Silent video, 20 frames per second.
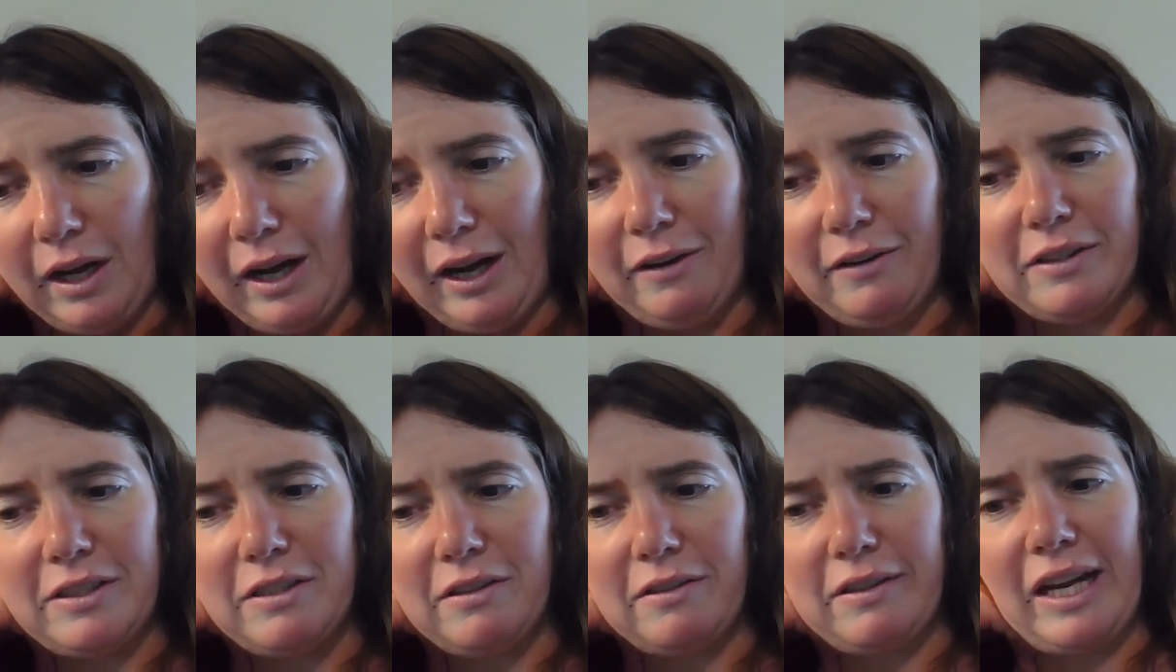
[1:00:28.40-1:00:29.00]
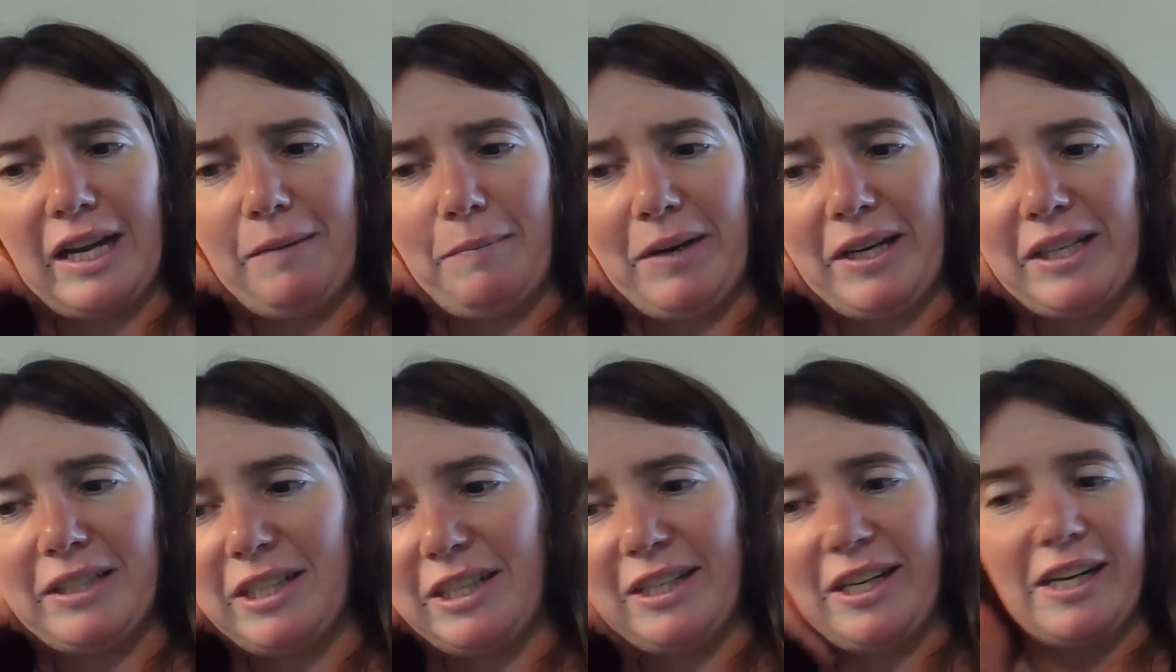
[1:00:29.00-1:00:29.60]
do. Oh, it's okay,
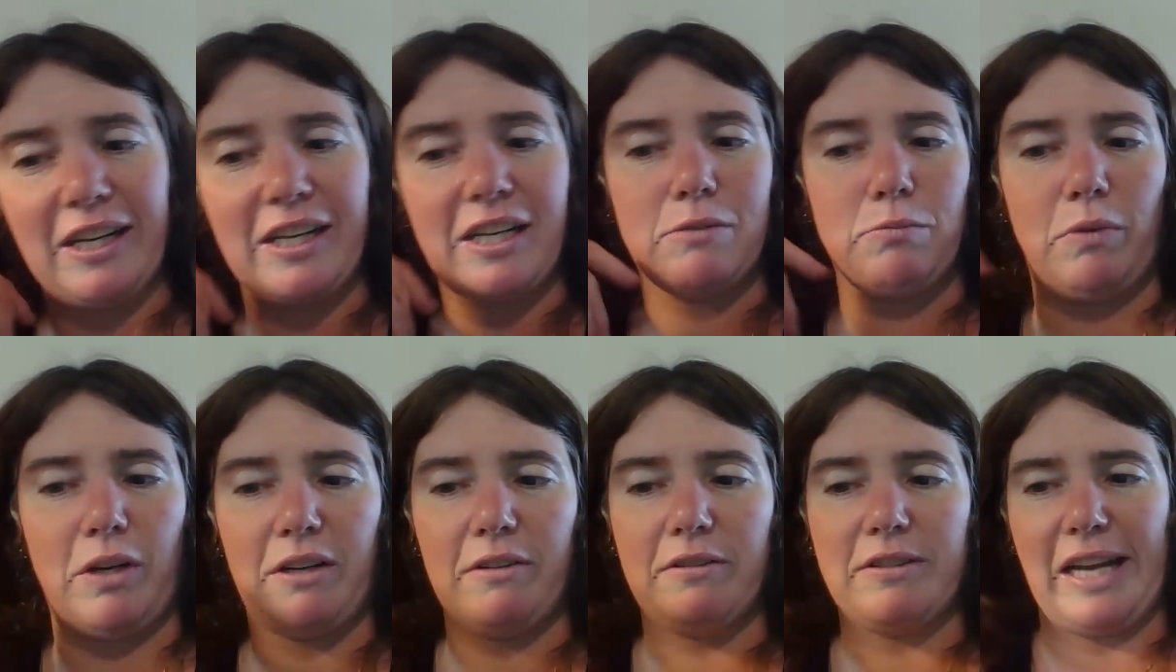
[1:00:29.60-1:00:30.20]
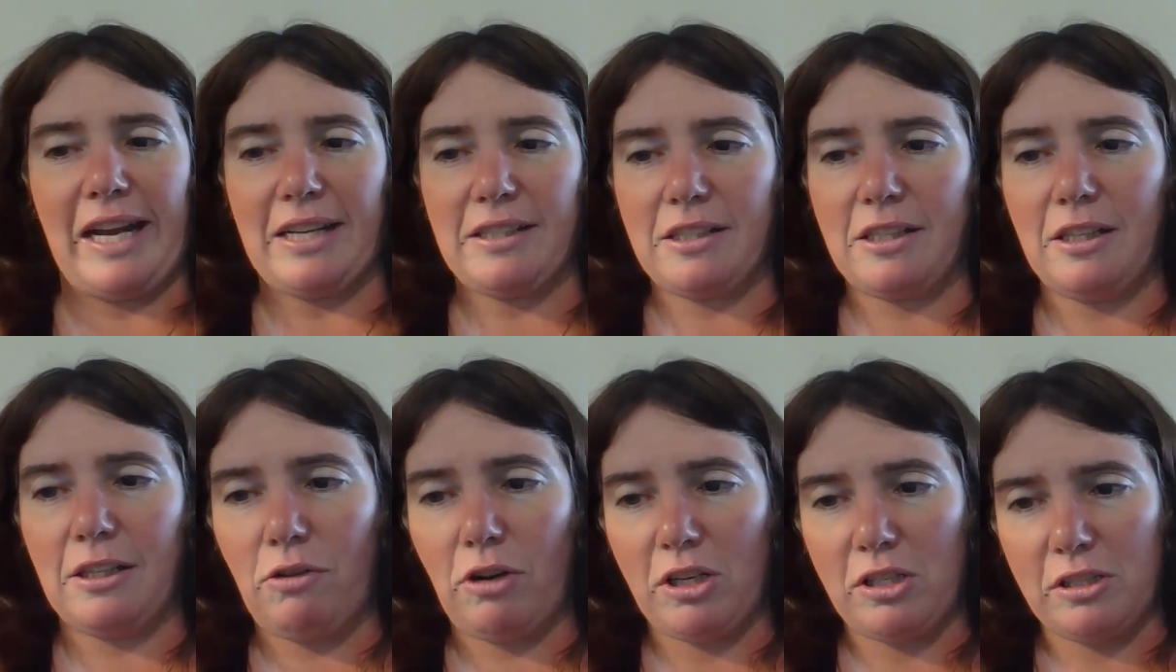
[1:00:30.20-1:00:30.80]
BTD, because Will was
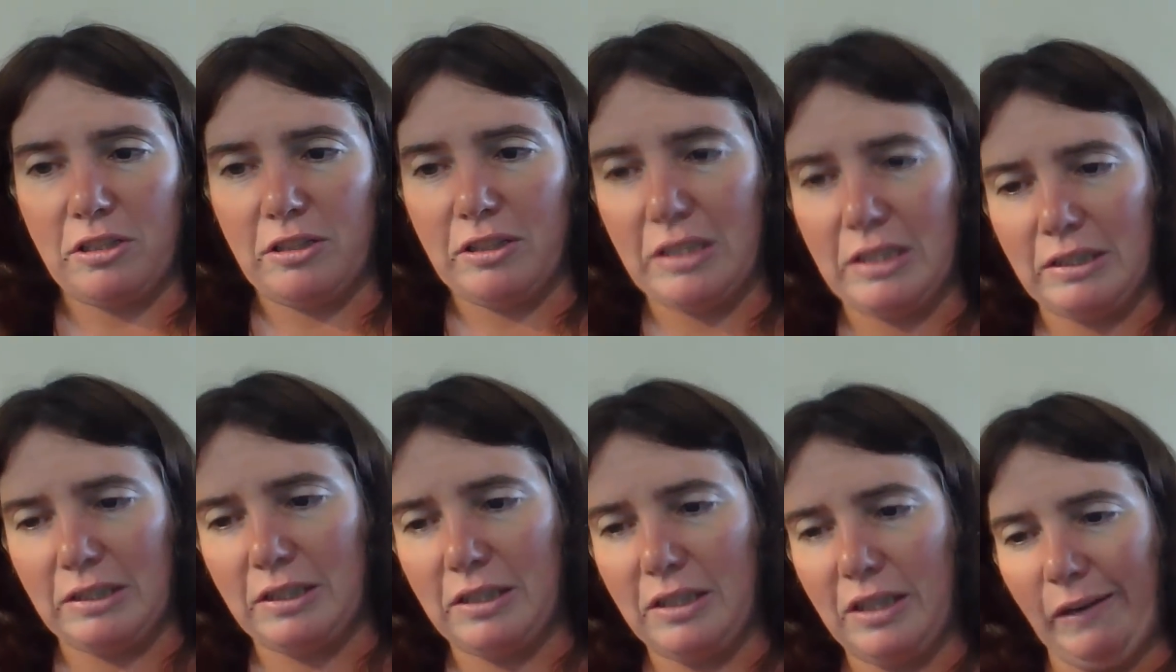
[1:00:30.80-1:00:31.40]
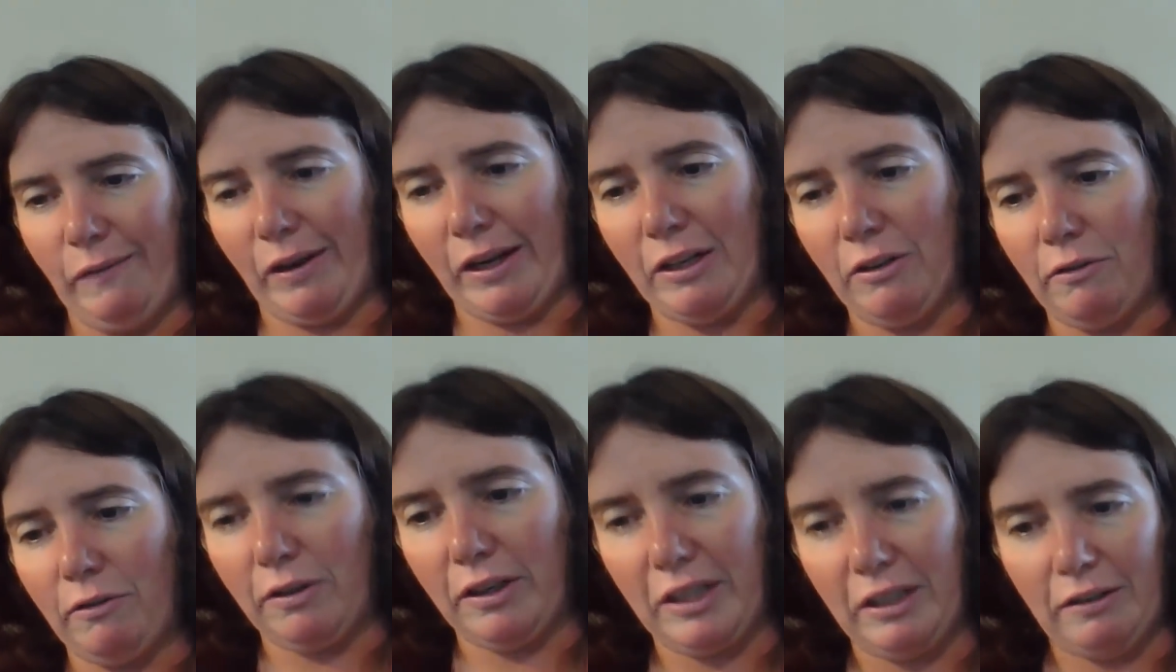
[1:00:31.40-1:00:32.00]
asking questions. He wanted to
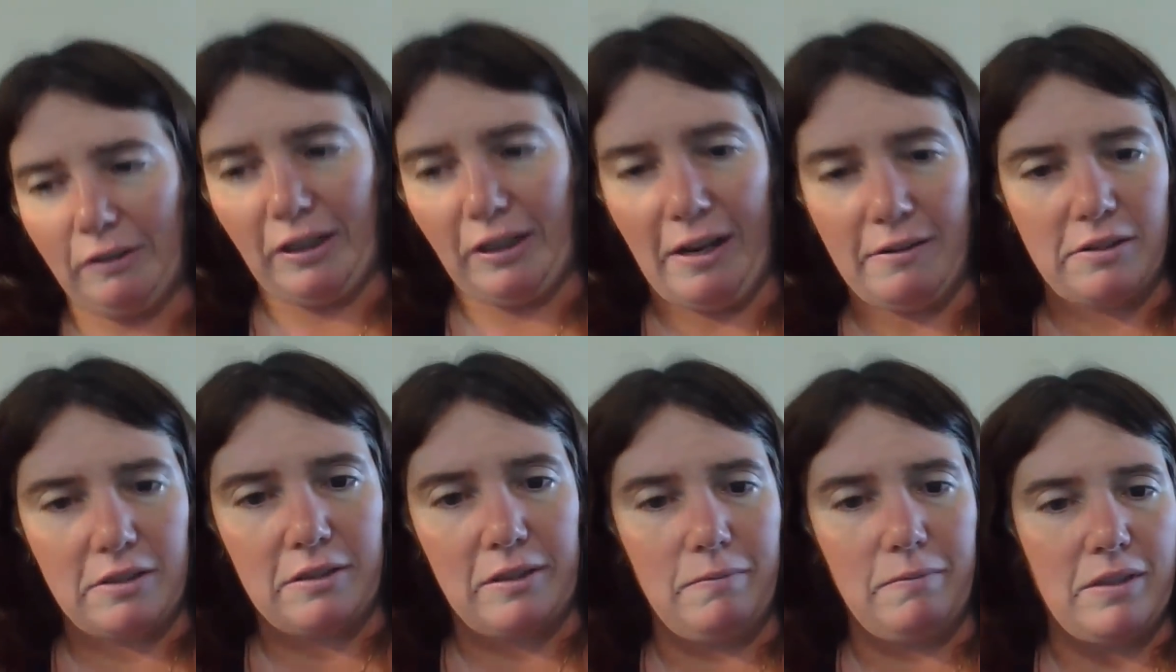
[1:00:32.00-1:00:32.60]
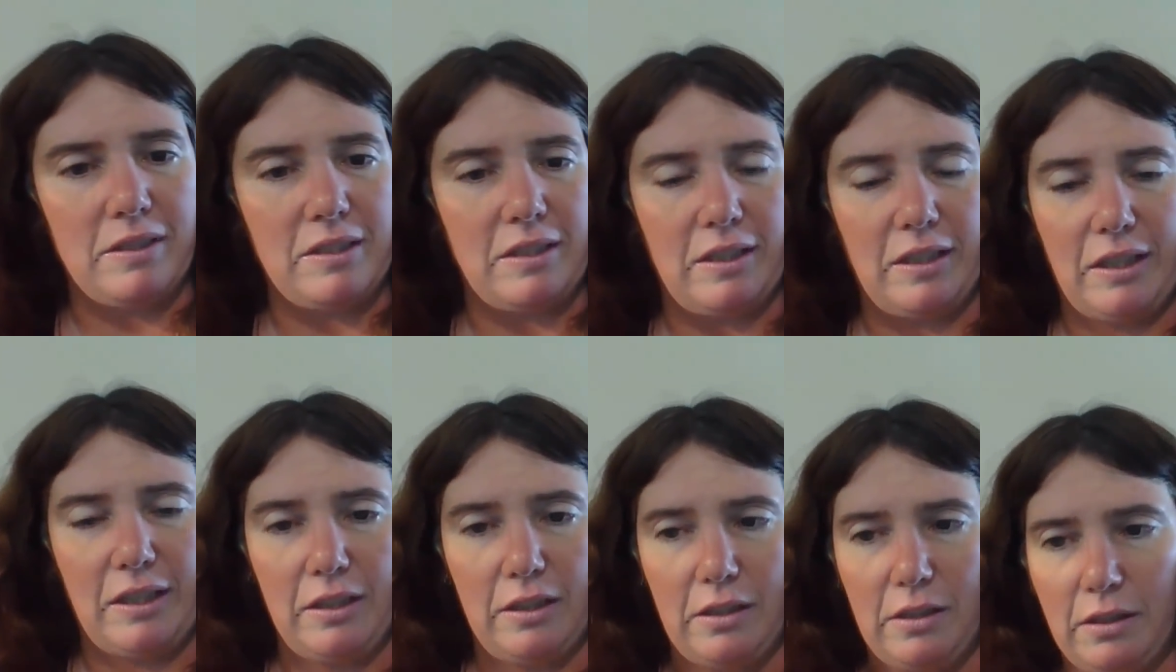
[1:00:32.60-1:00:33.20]
know what your live stream was
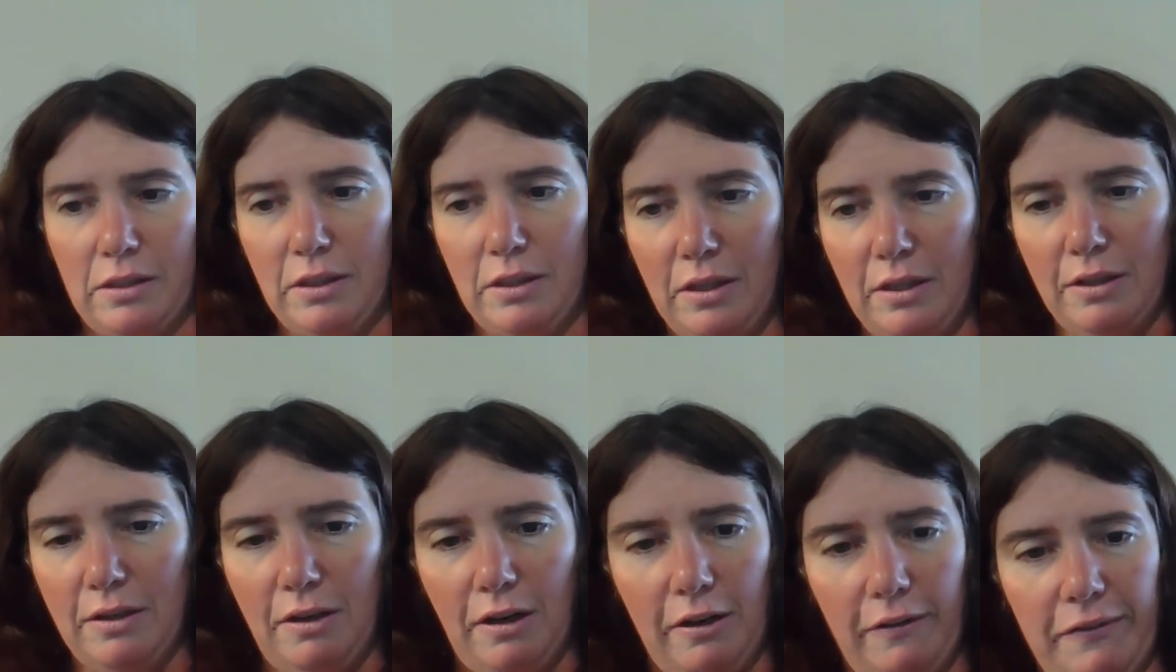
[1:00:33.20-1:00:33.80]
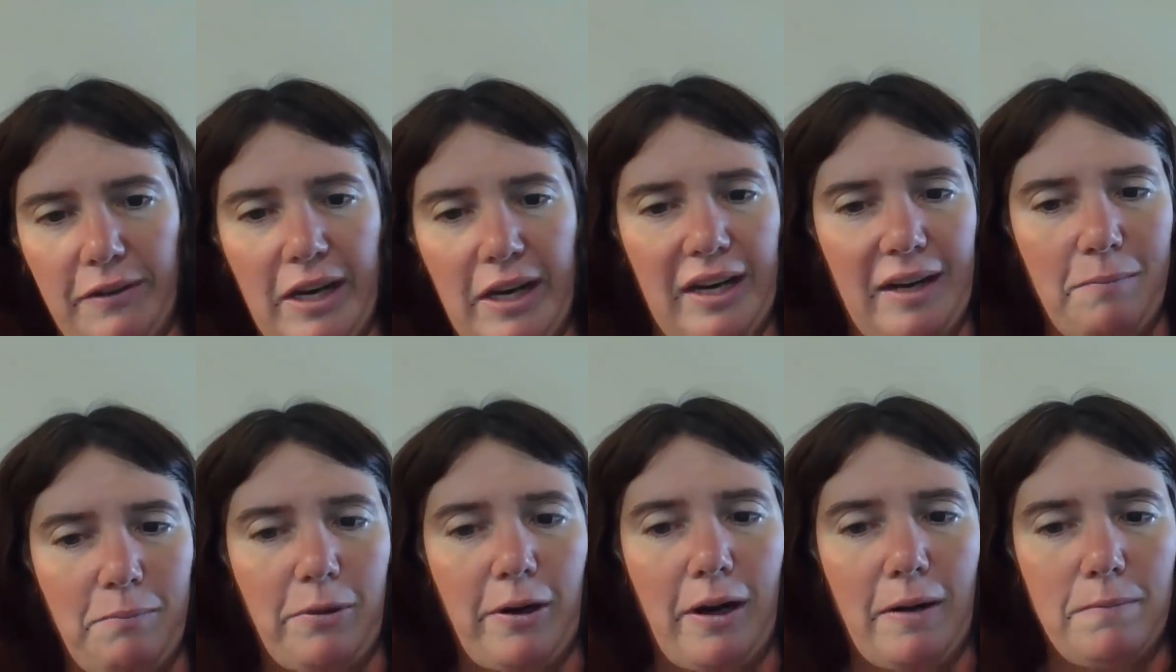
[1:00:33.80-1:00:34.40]
like. Are you
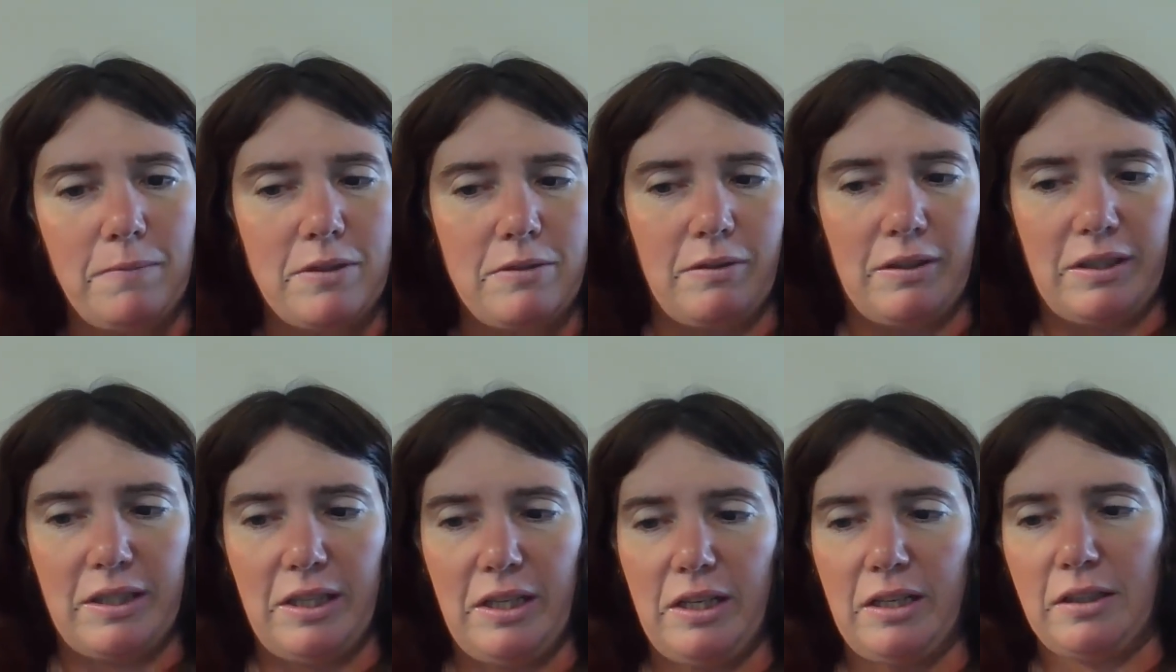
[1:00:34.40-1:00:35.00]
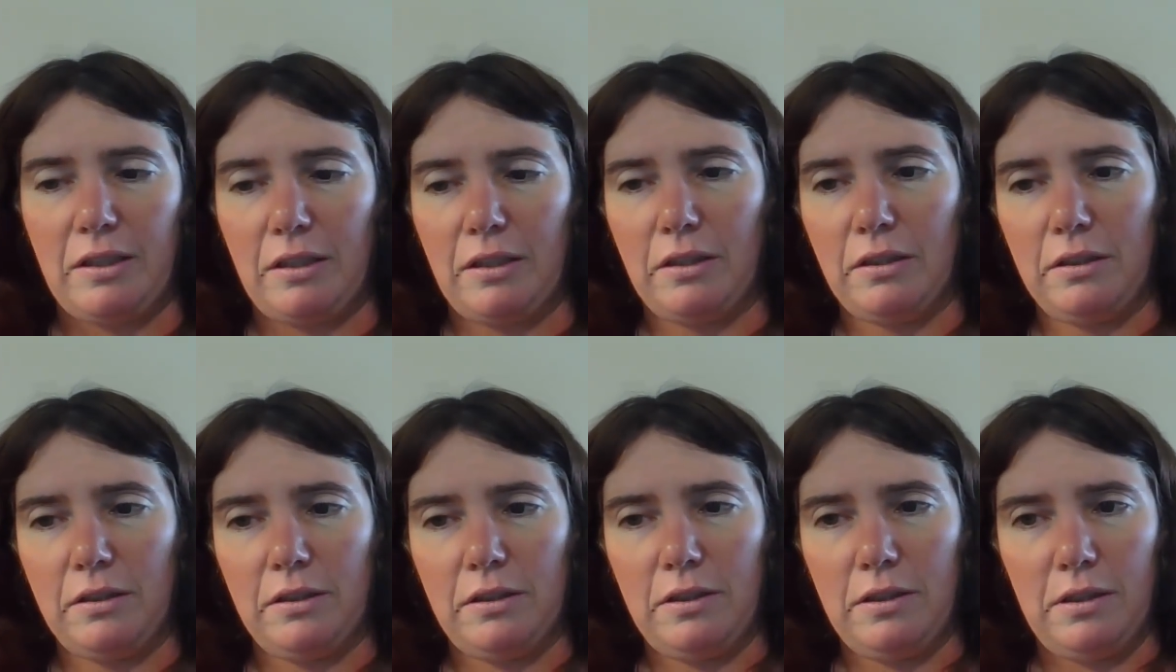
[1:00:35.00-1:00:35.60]
having problems with it
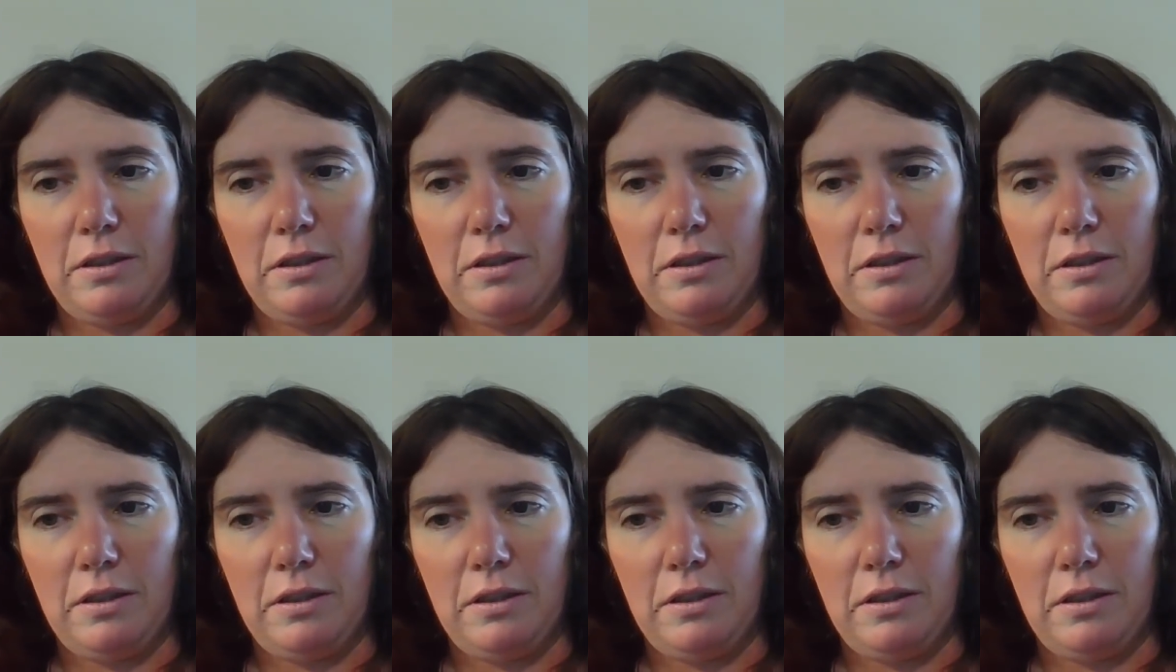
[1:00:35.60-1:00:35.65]
or?